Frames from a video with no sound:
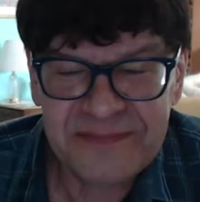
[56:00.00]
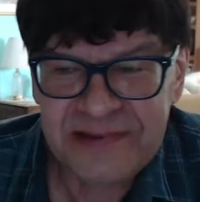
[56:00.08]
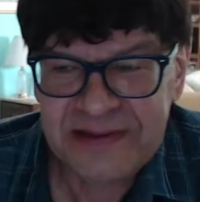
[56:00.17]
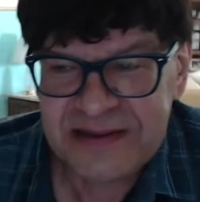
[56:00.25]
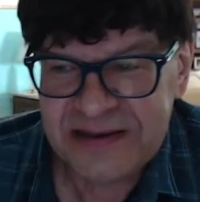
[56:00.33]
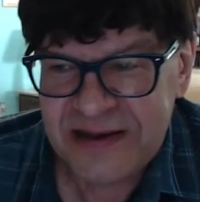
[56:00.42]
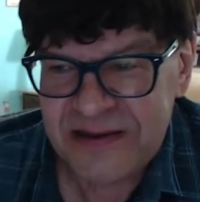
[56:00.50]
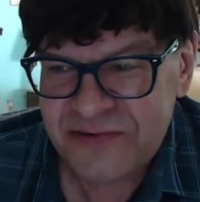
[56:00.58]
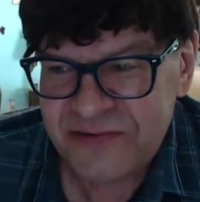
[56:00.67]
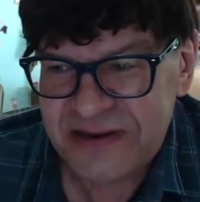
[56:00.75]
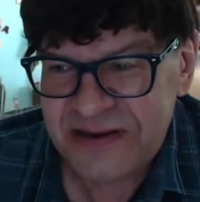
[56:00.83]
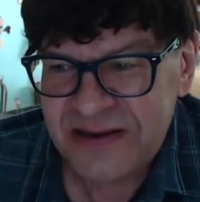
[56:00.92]
in the
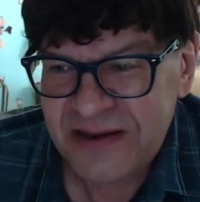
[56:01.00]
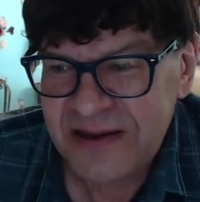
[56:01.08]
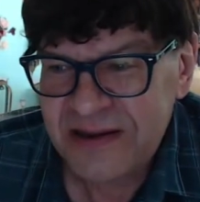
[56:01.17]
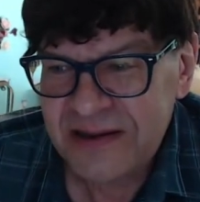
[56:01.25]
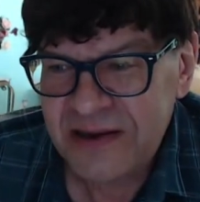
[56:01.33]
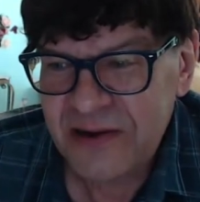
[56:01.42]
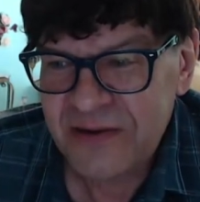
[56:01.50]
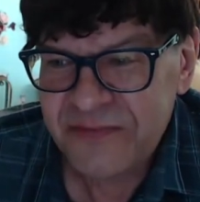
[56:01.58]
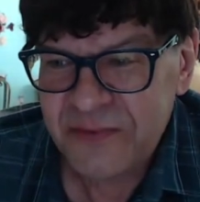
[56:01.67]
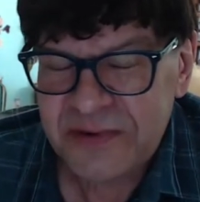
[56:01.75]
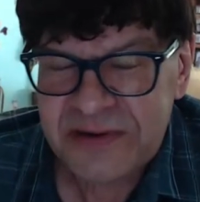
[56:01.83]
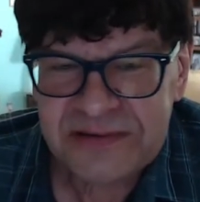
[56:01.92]
country, you know, if
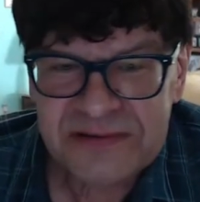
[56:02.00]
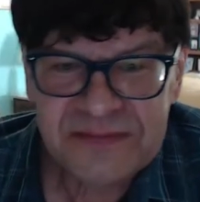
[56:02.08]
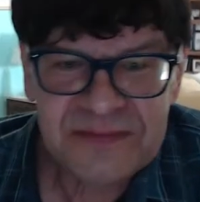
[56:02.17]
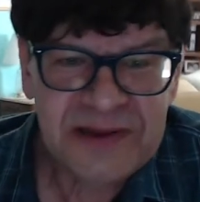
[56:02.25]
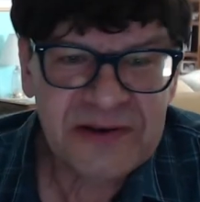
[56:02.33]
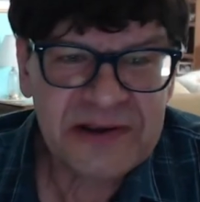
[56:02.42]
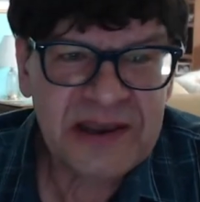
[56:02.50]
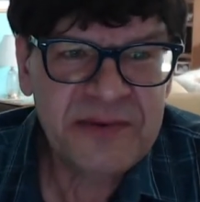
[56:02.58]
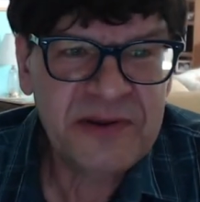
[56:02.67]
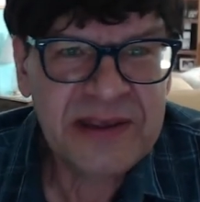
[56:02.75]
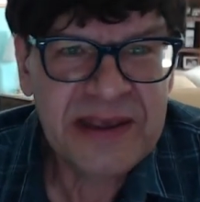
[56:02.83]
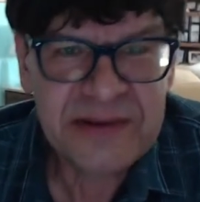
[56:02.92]
you want to, you know,
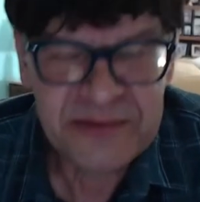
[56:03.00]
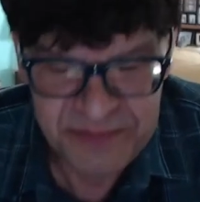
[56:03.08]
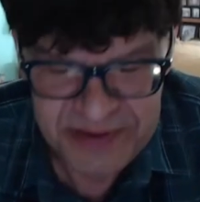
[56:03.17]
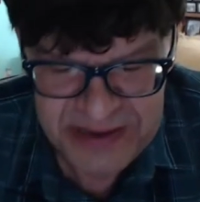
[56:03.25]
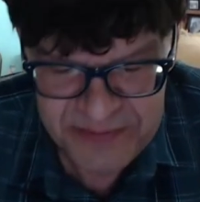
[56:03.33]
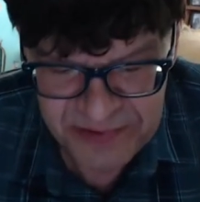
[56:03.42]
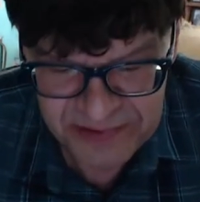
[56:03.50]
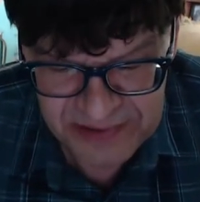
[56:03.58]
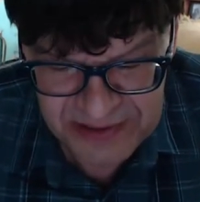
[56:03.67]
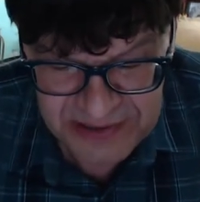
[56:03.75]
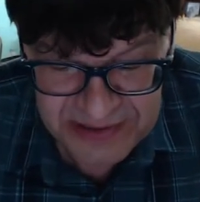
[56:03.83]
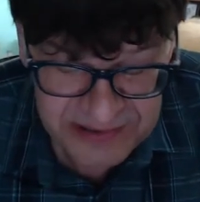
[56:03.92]
communicate with
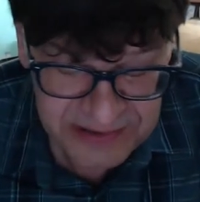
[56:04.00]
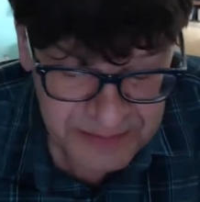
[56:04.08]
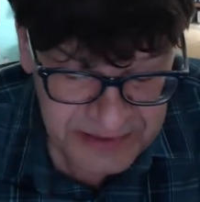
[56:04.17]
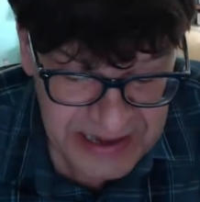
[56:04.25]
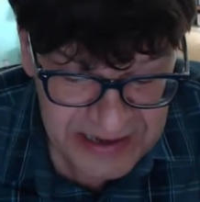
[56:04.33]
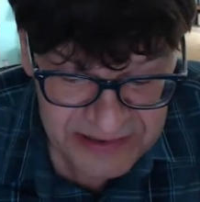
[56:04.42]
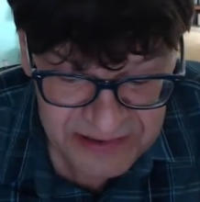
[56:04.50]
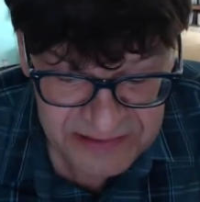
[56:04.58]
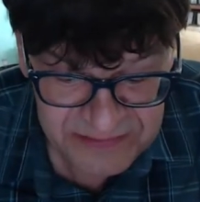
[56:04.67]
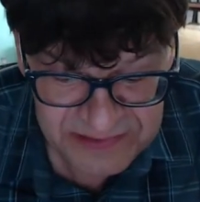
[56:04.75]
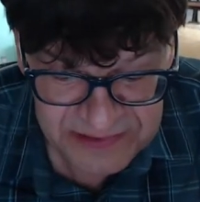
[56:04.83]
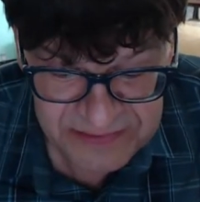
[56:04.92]
people. But yeah,
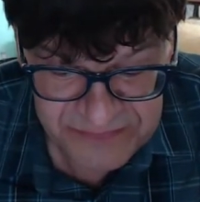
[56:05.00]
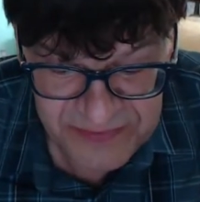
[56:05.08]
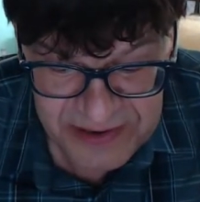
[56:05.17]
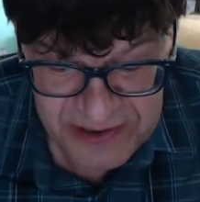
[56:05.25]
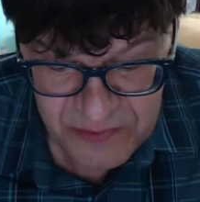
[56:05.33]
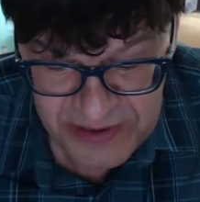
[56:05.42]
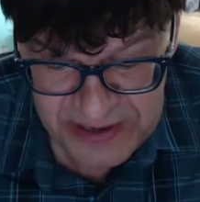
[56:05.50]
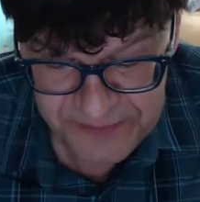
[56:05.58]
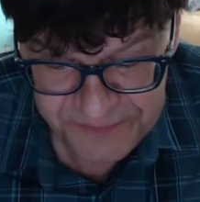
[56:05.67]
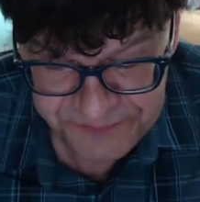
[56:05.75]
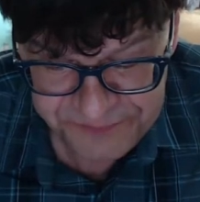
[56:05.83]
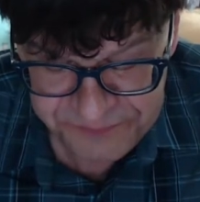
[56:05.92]
you're you're far away.
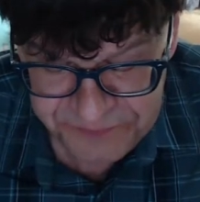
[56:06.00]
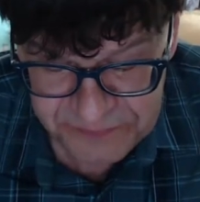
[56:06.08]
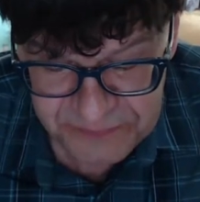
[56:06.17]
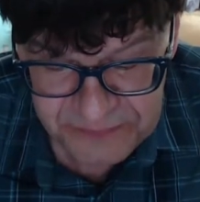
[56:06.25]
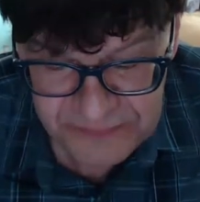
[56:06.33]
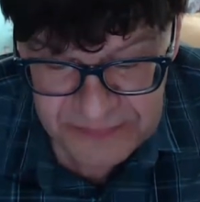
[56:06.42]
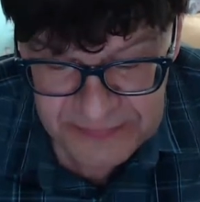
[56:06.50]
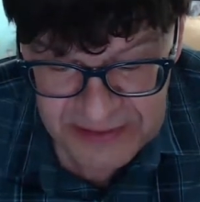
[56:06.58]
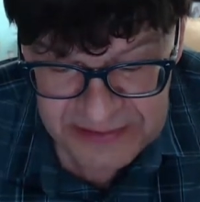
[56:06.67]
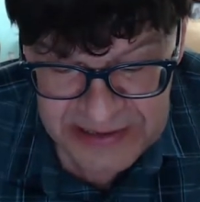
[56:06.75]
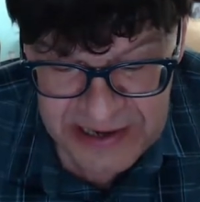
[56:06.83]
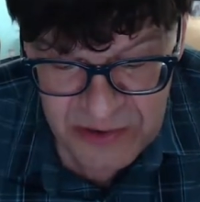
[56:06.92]

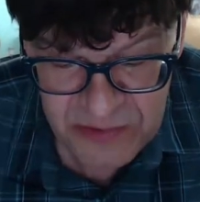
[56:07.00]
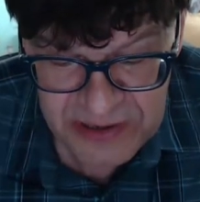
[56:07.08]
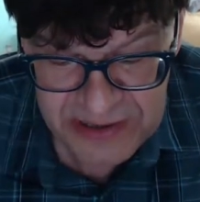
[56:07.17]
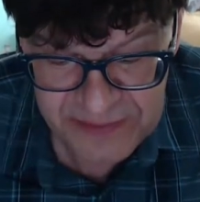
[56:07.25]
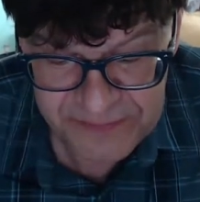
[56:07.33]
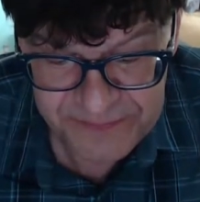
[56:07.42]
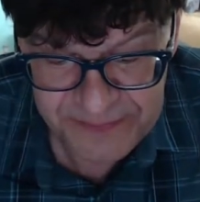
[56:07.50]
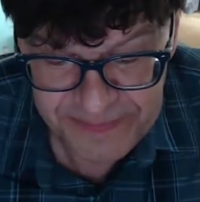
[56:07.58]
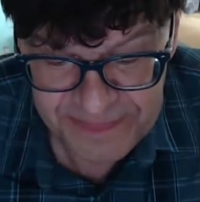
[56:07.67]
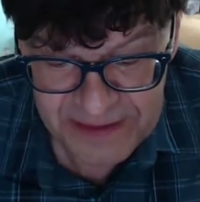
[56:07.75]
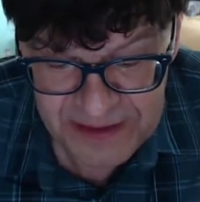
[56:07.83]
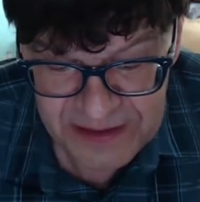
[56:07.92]
Now, um,
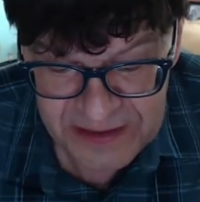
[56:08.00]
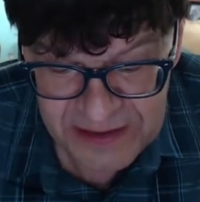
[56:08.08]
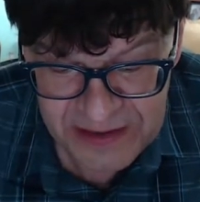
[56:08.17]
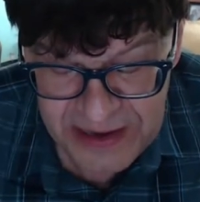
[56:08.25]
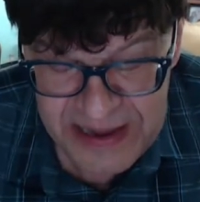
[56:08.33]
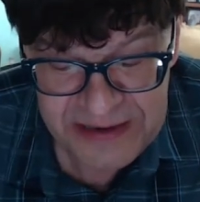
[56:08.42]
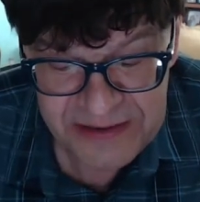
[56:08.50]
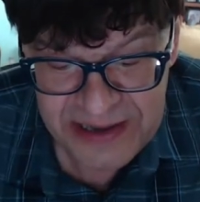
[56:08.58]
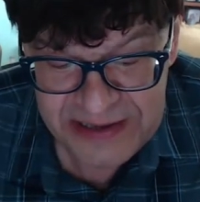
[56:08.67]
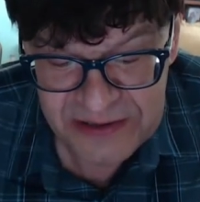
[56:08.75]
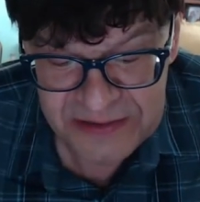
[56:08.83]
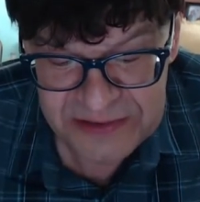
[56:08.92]
I
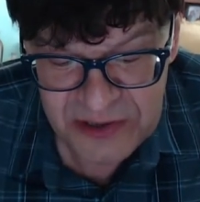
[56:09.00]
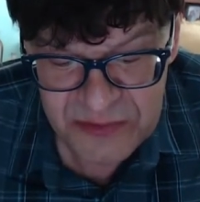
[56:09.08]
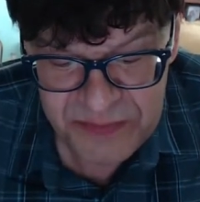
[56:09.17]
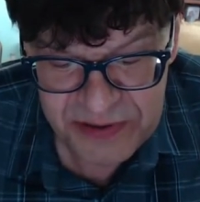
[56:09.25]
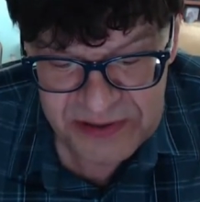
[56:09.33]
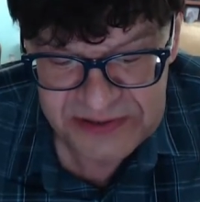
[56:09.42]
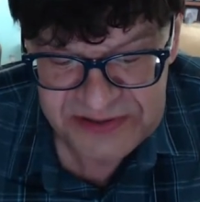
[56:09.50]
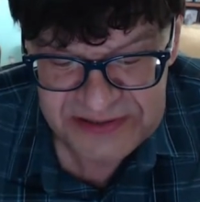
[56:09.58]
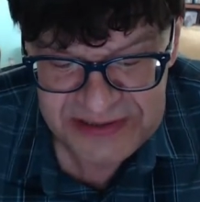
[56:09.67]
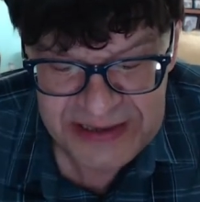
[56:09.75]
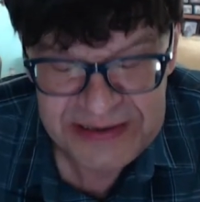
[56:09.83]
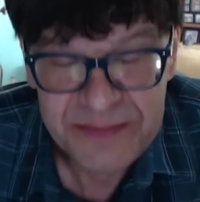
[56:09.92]
I don't know
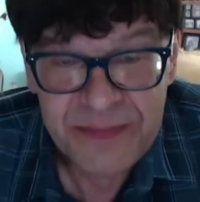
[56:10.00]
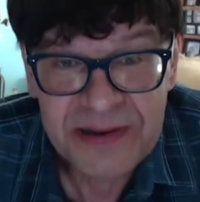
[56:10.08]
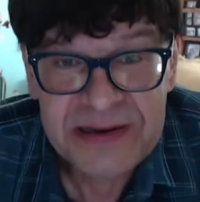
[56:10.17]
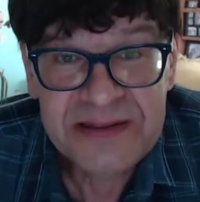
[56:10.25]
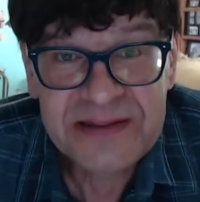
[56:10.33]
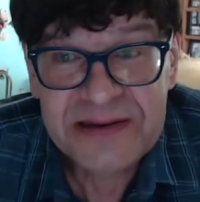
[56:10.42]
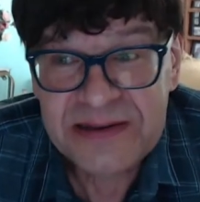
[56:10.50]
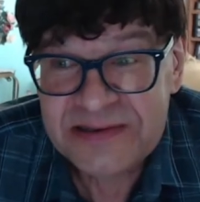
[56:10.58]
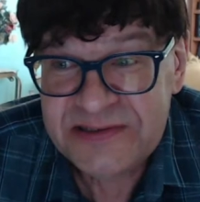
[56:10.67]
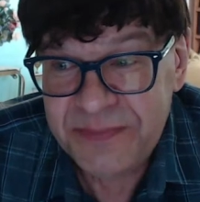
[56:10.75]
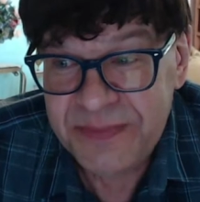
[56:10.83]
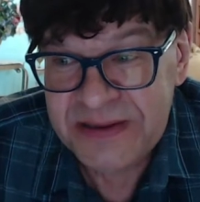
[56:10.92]
personally anybody that
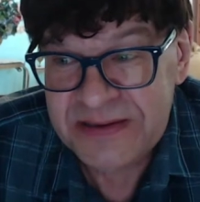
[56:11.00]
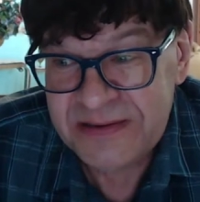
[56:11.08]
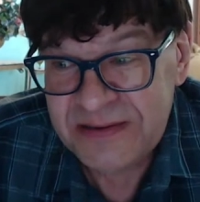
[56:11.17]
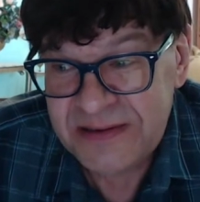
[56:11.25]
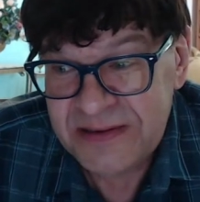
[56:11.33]
has been